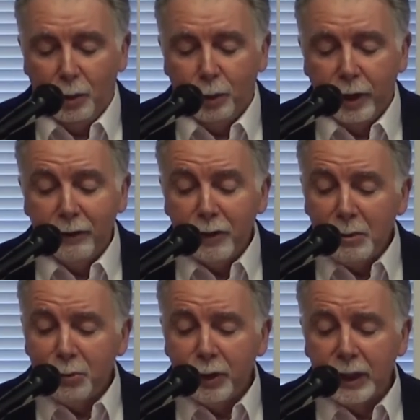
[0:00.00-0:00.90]
Wherever
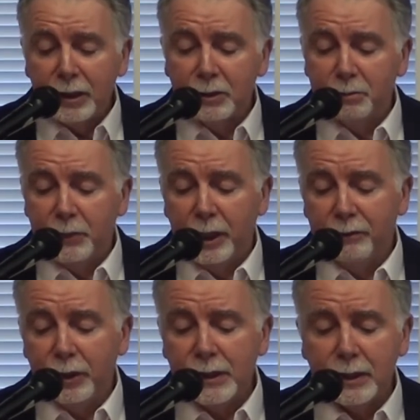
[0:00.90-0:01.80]
I'm putting them,
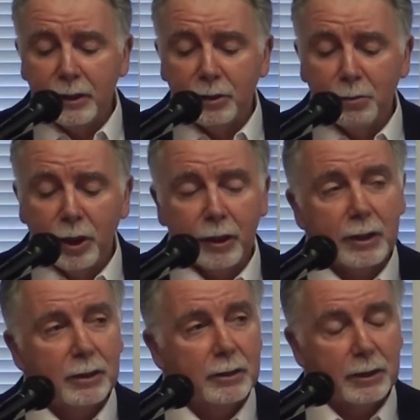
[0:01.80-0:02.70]
every single mark
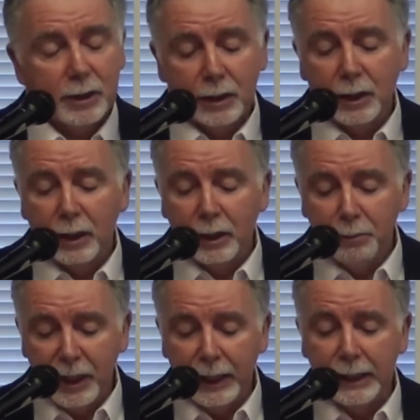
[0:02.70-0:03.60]

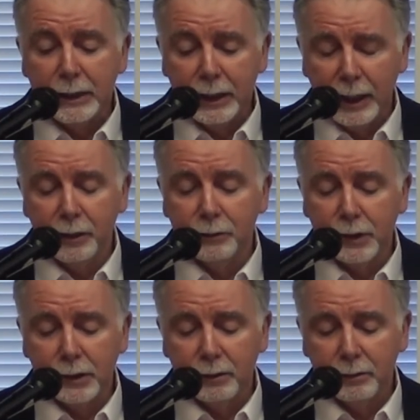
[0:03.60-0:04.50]
made
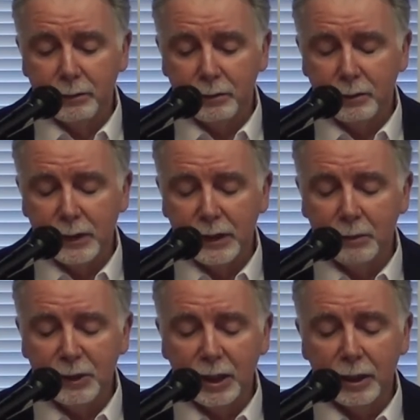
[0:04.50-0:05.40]
counts.
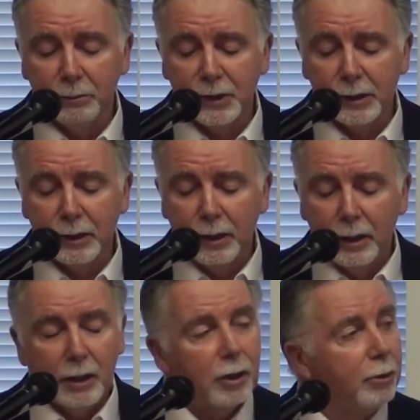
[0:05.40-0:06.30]
Sometimes,
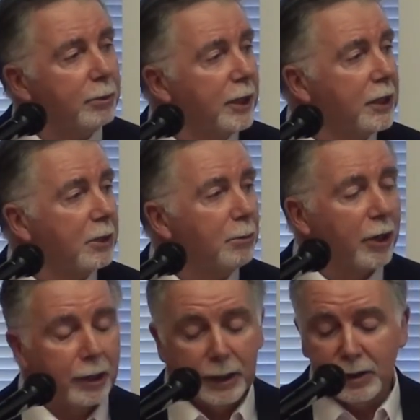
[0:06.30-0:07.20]
omitting a
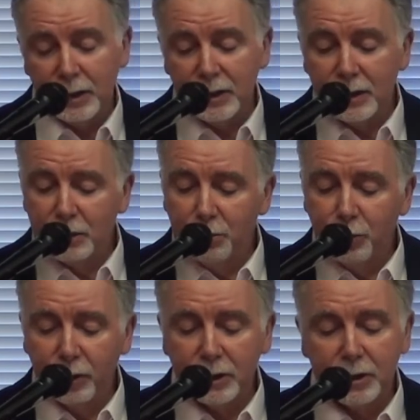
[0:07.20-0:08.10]
mark is just as
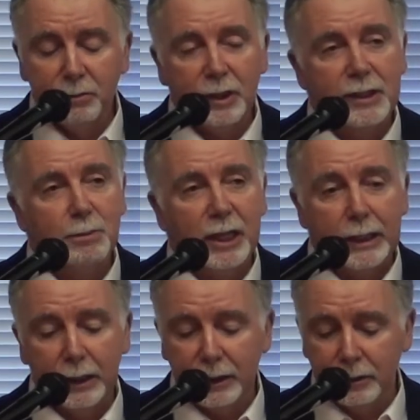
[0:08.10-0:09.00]
important to me as
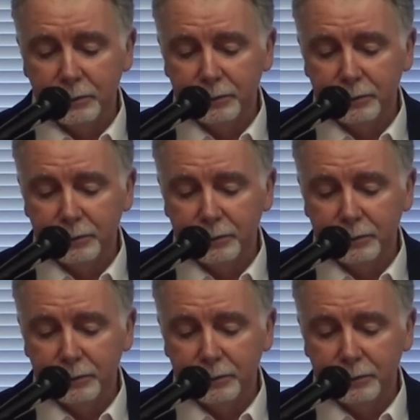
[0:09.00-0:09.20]
making it.